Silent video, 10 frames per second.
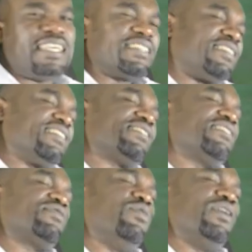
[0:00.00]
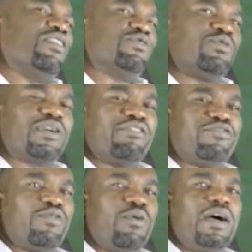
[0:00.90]
Yes, that's the word I was
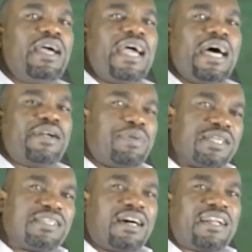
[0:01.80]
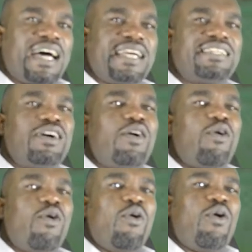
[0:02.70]
looking for. A personal right
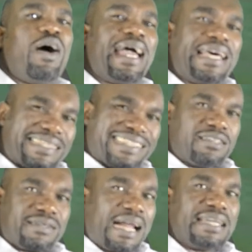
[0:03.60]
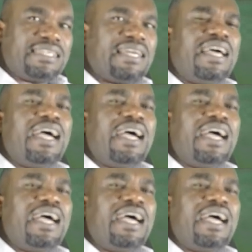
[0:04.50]
or a real right.